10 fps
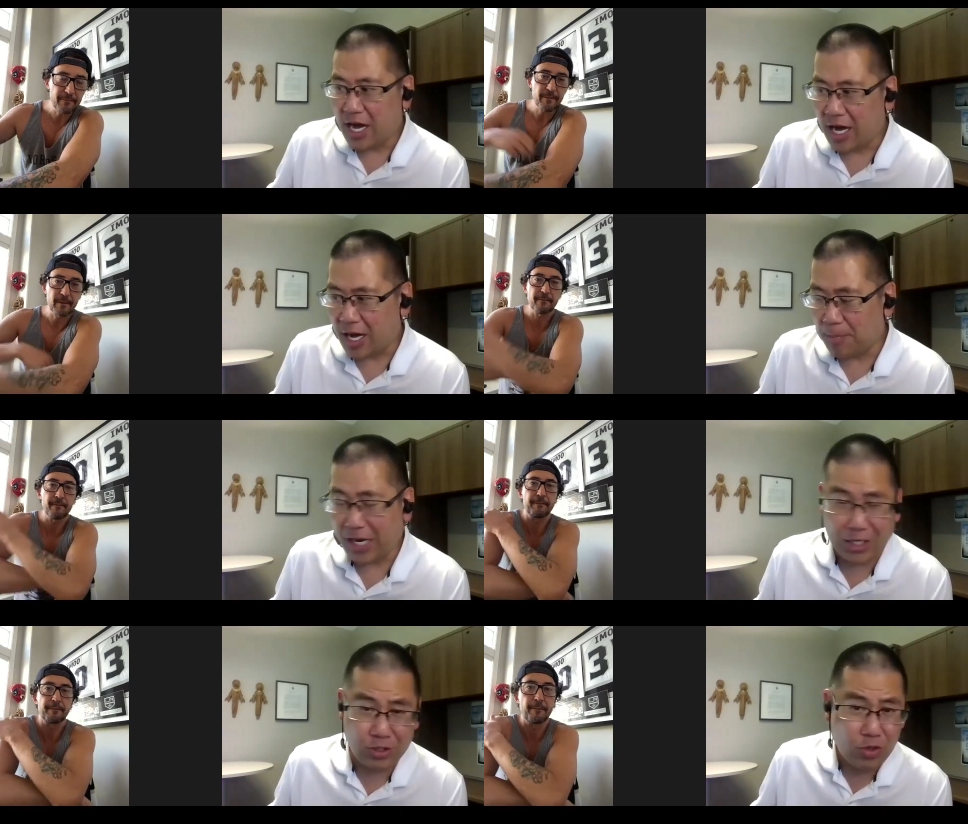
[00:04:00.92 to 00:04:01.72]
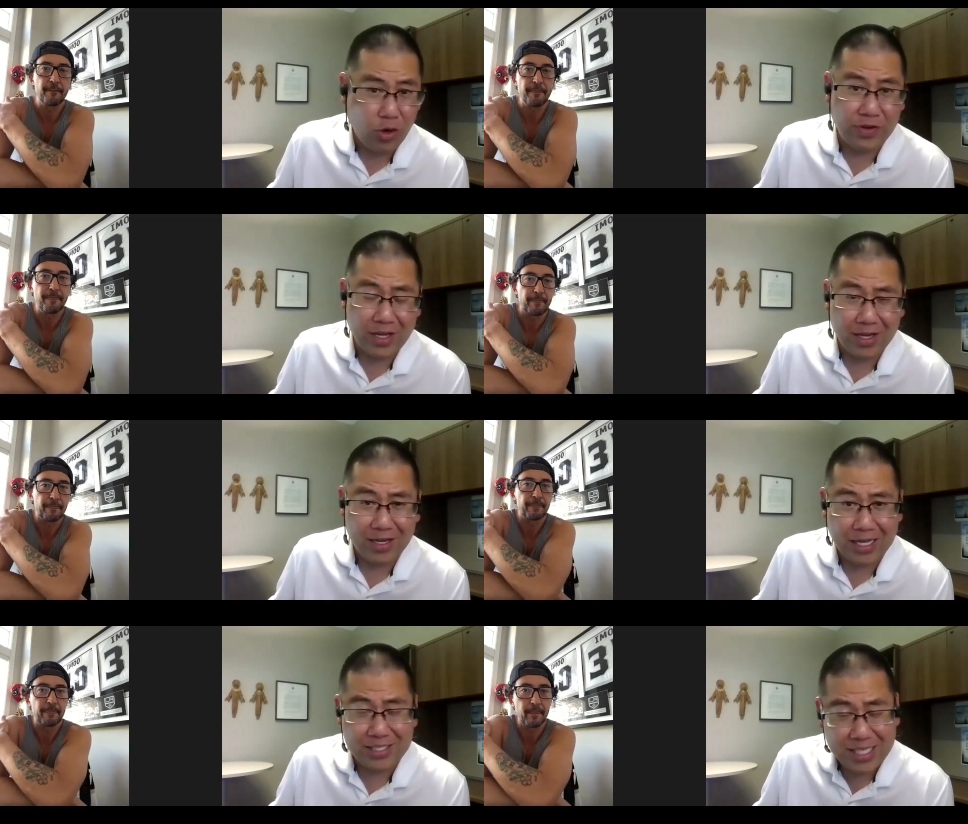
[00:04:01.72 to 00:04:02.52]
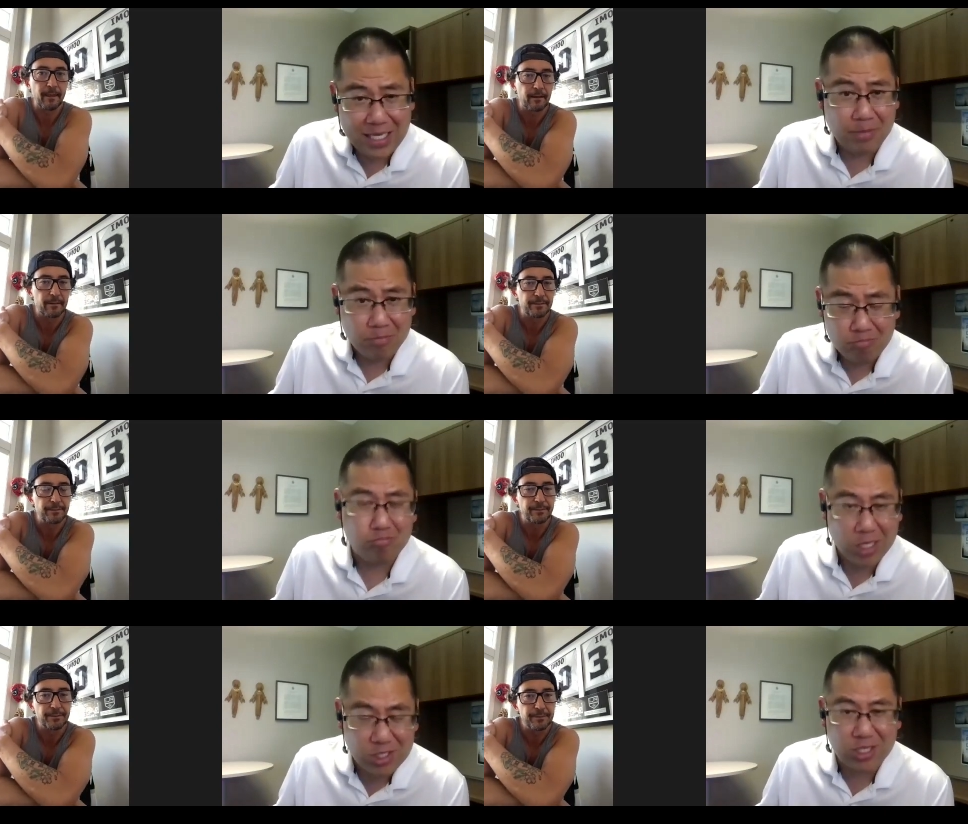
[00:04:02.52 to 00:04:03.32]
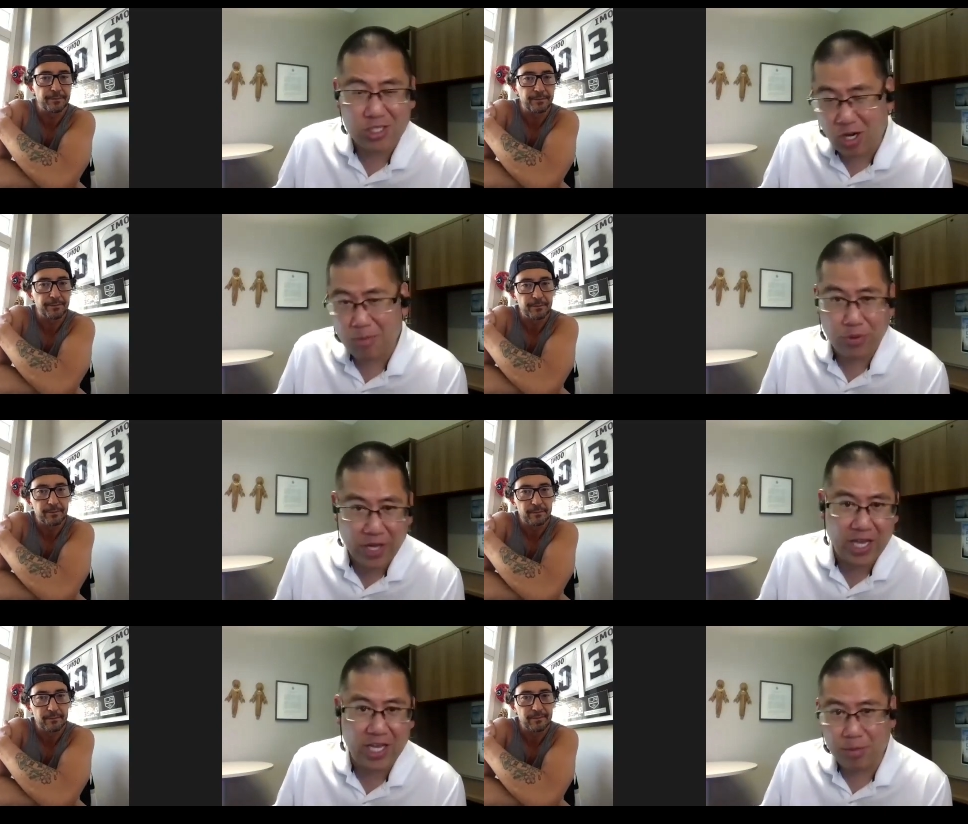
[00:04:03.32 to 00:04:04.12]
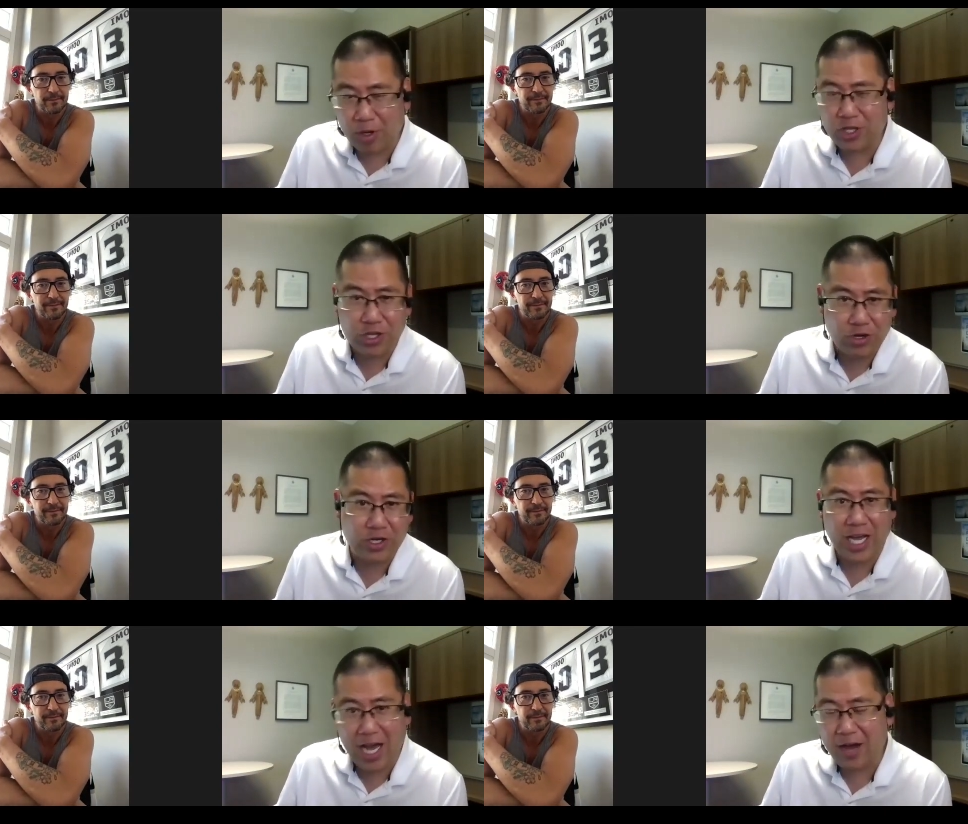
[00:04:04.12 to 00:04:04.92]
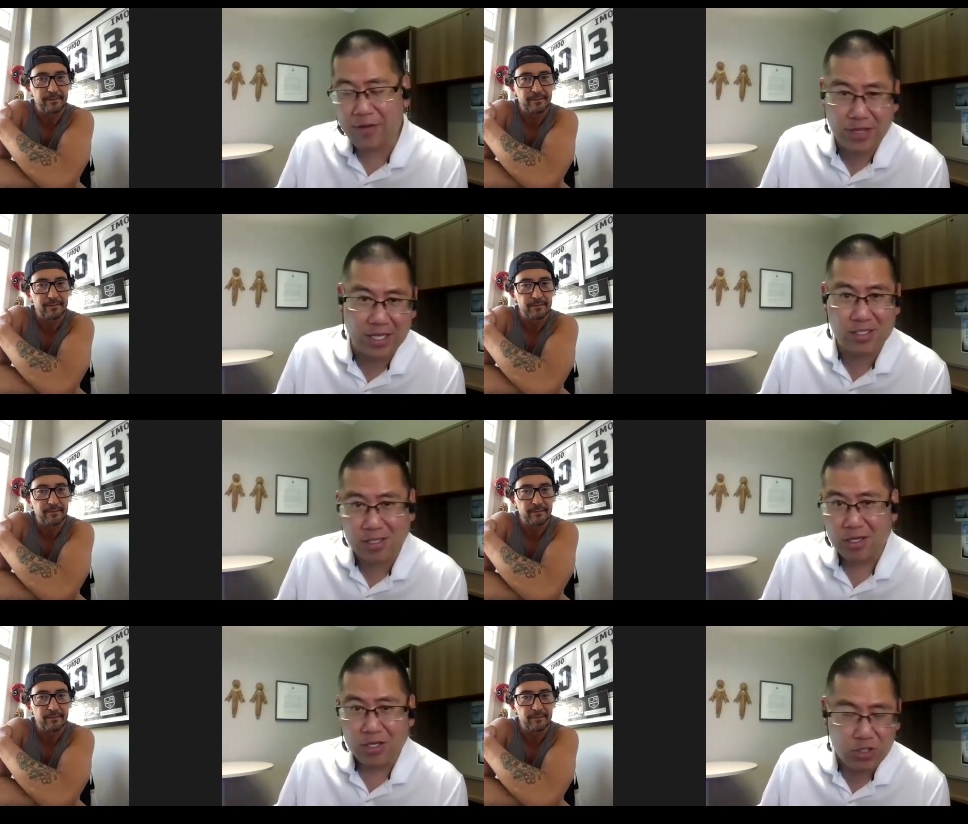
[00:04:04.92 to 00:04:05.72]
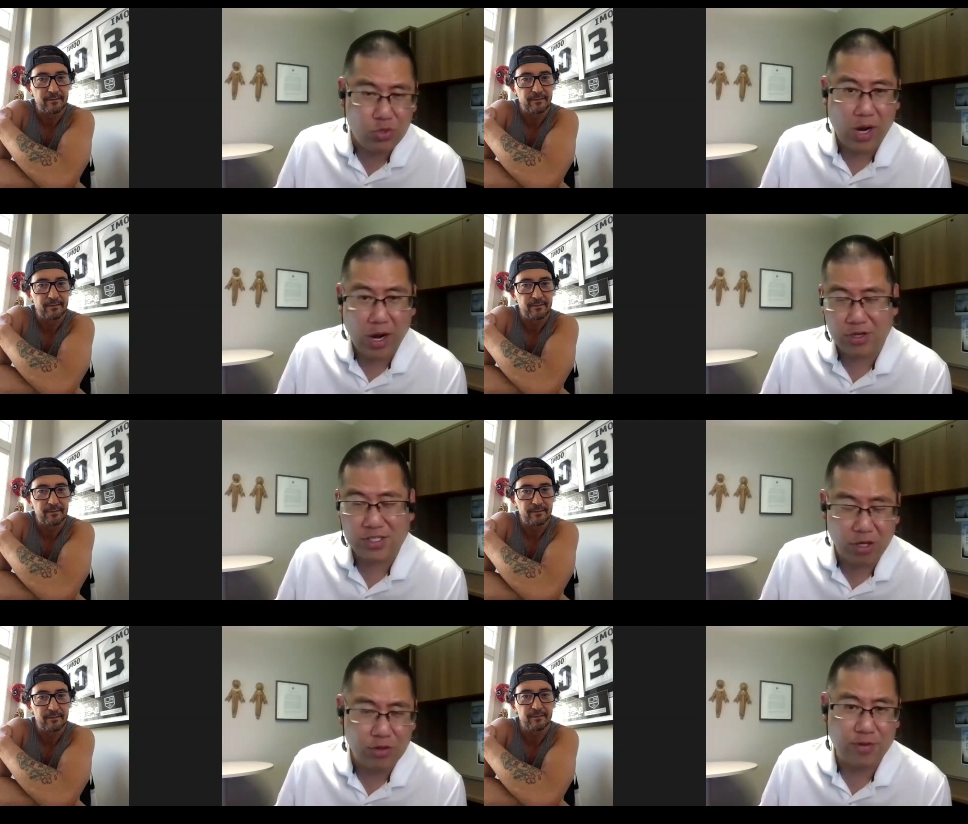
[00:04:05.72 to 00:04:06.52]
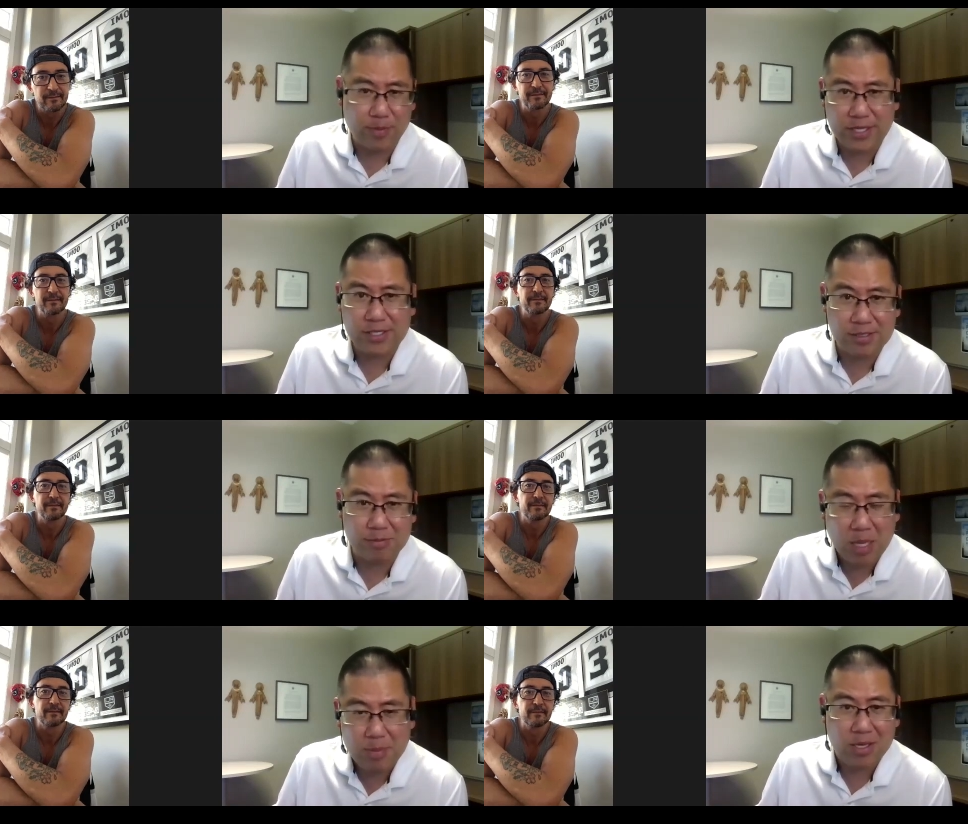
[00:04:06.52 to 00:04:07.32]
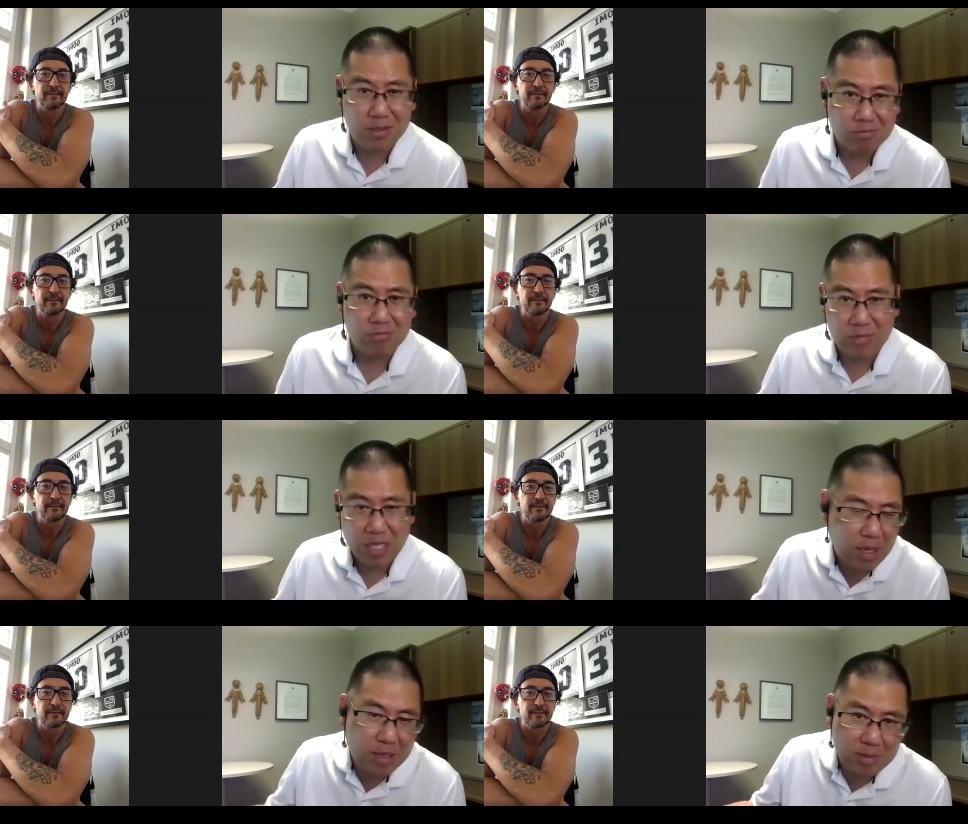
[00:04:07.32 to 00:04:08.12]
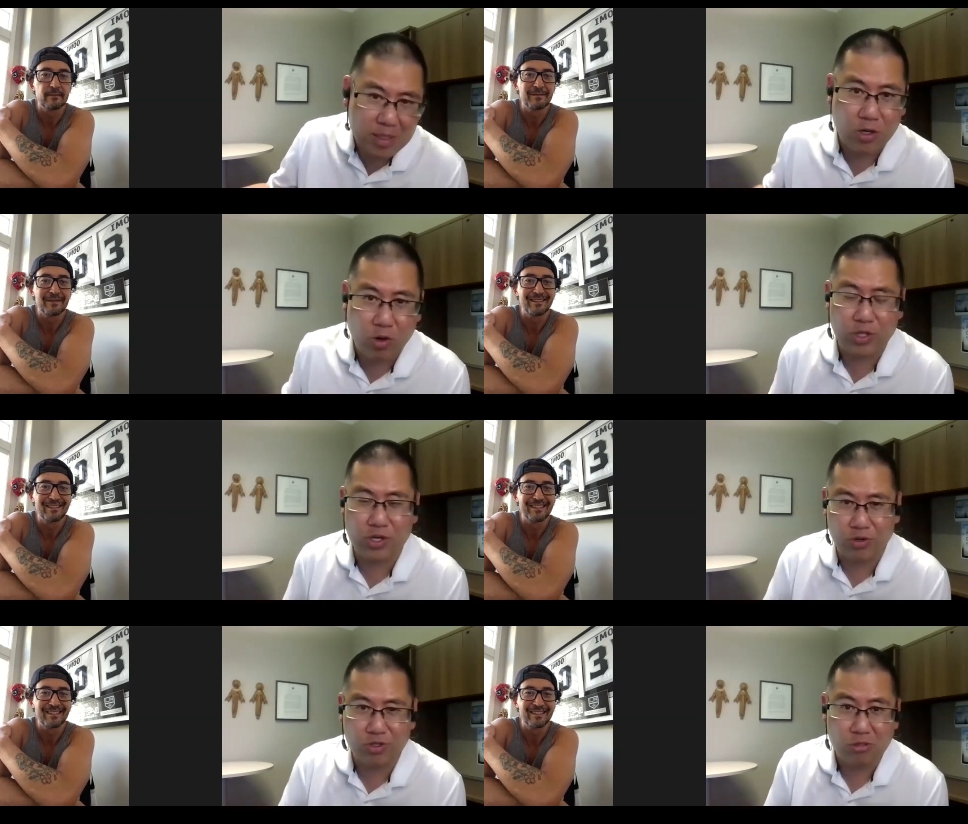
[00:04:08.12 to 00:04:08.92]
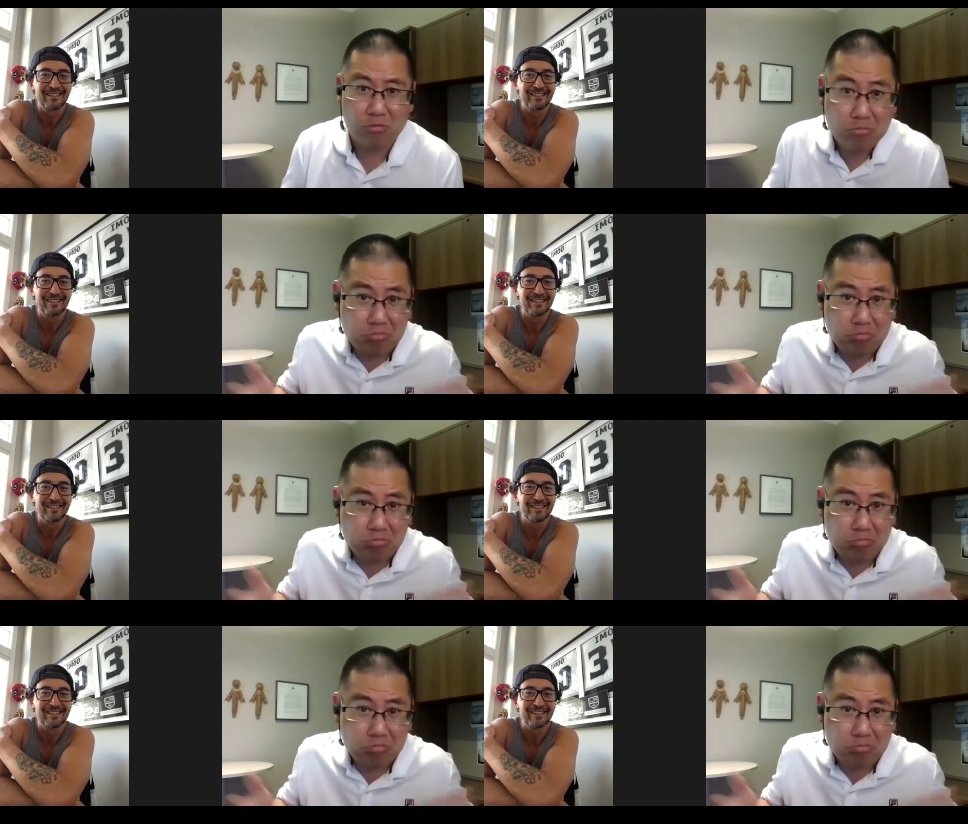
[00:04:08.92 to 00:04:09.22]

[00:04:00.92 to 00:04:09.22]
Speaker 1: Uh, but I do know of a, a team that's going to start playing in about a year and a half that's two hours south from us. Maybe they might need a goalie coach.